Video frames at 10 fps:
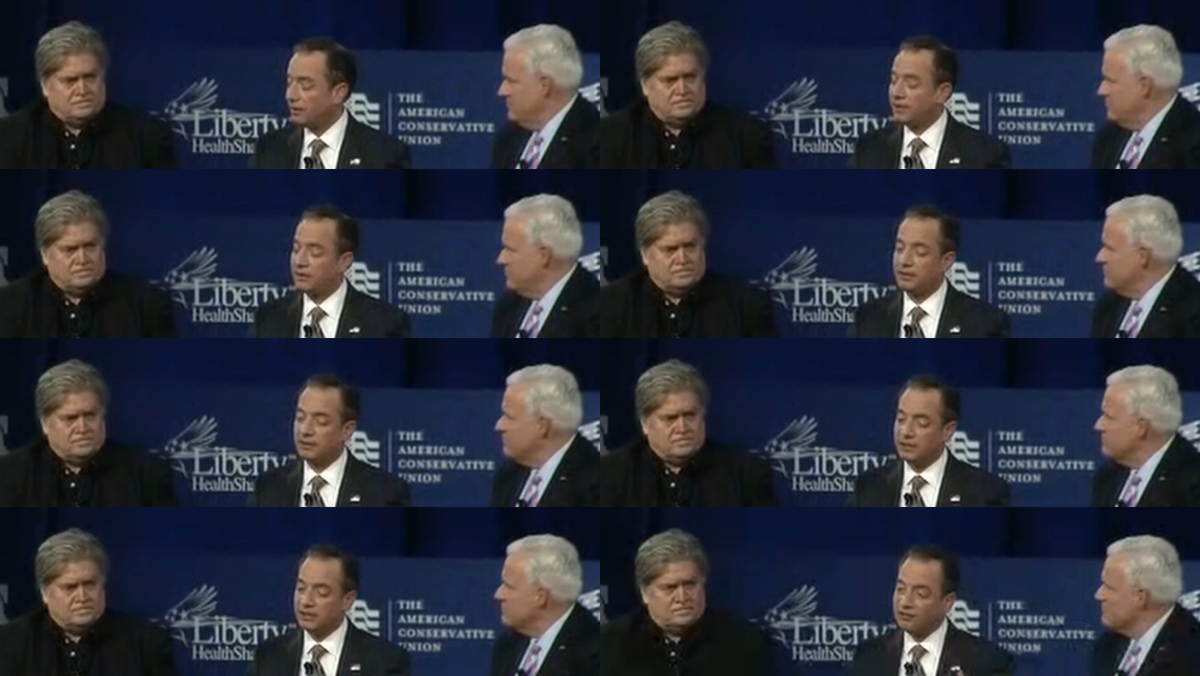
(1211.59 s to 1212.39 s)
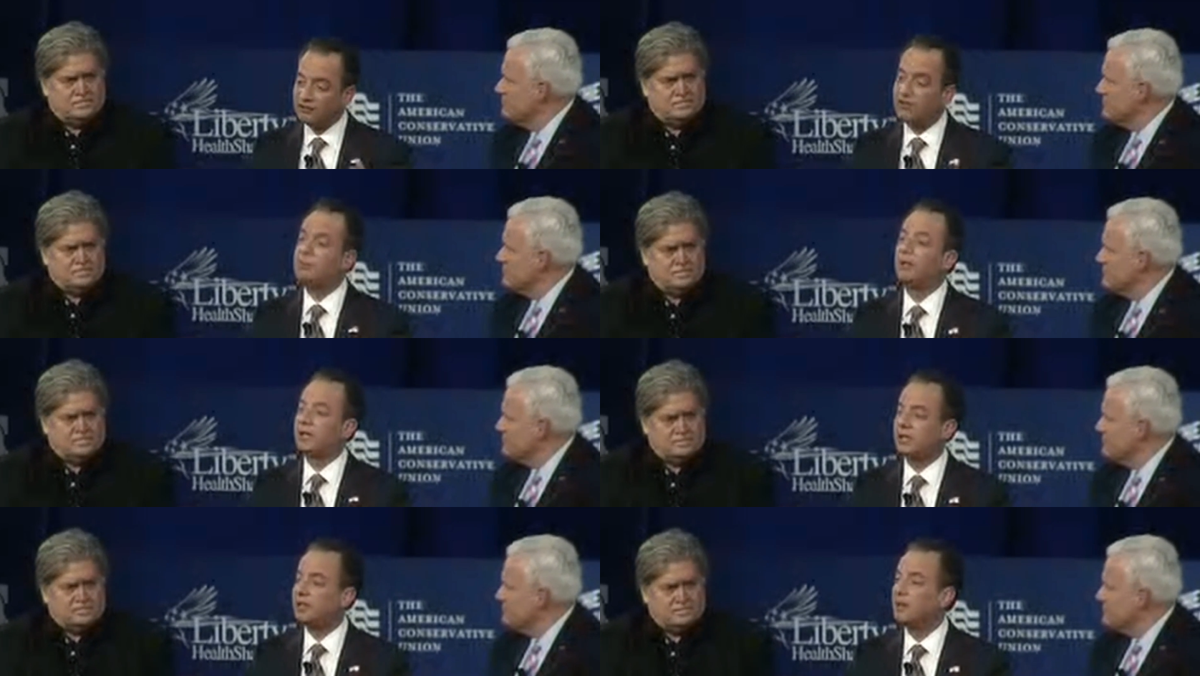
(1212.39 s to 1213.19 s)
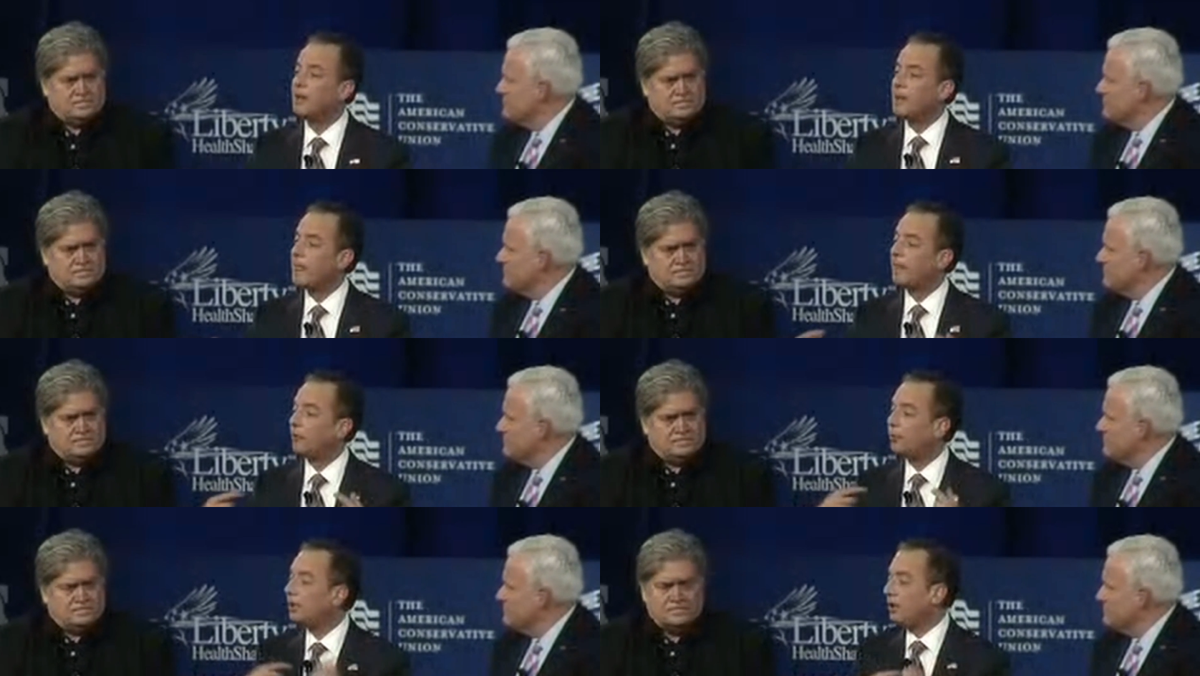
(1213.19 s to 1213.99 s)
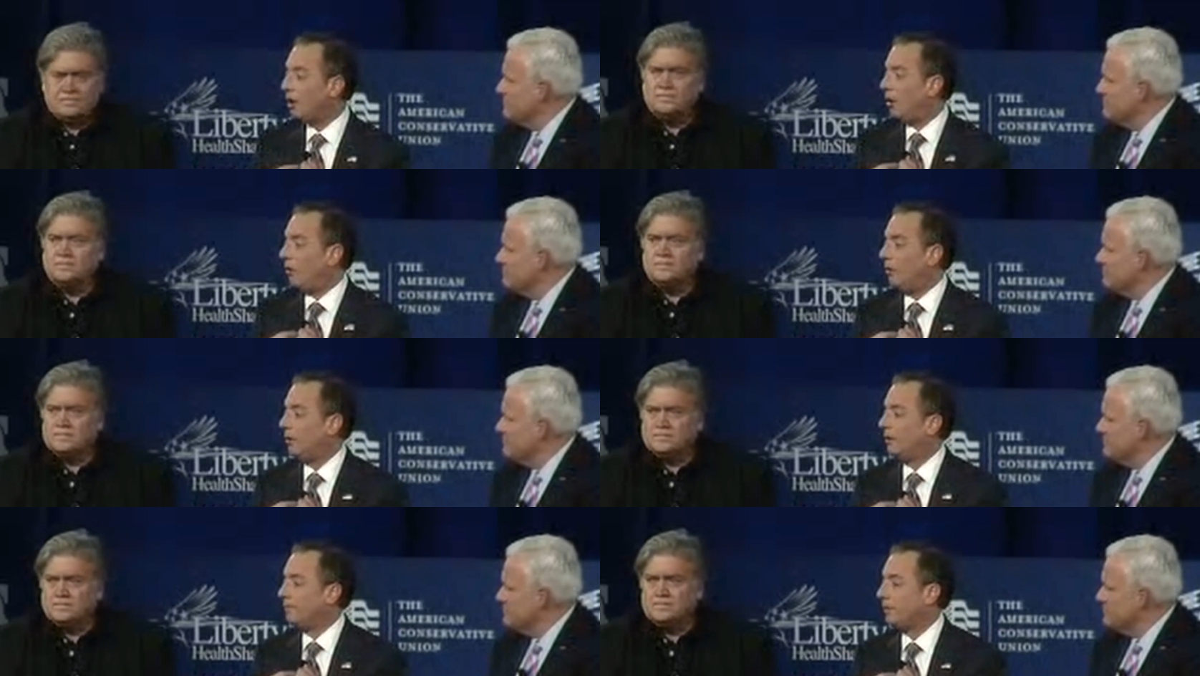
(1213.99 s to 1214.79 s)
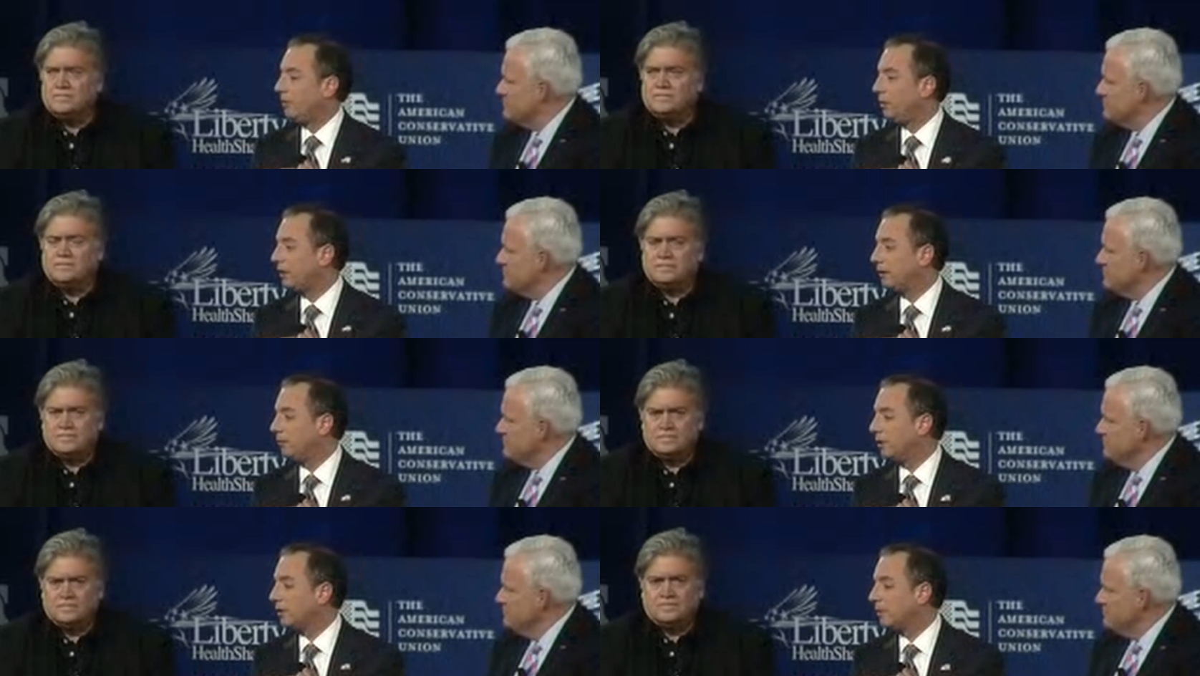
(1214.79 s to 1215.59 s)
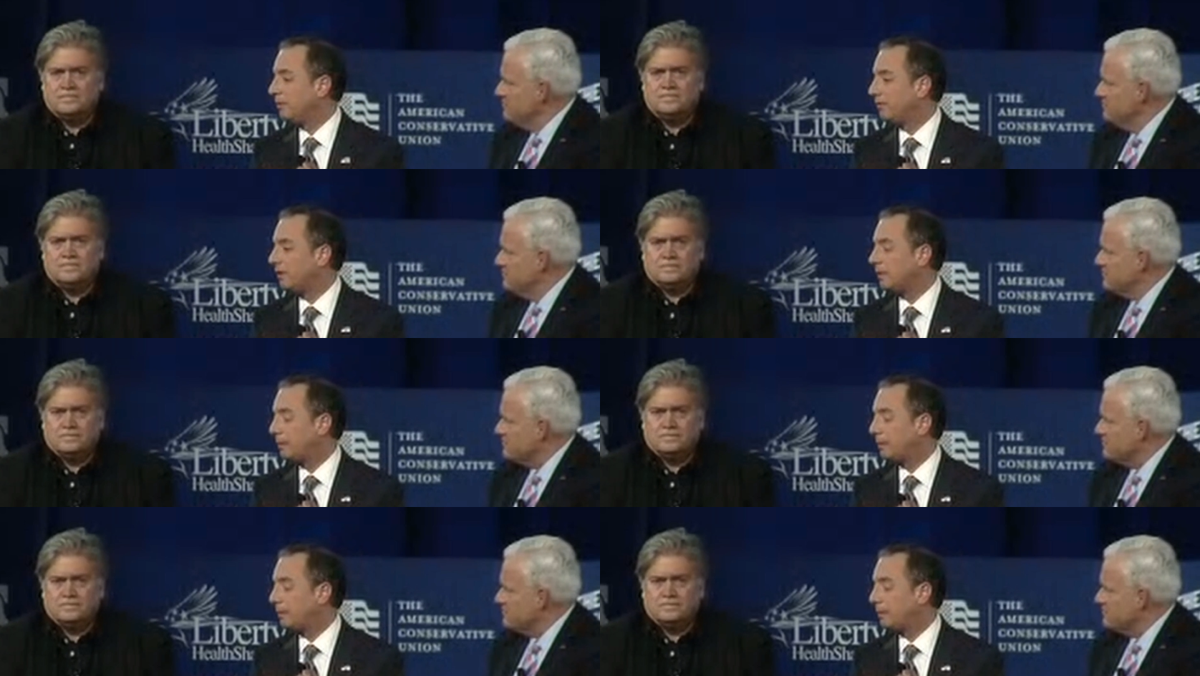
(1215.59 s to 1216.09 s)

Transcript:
Speaker 1: and he's somebody that we know that we can, we're going to be very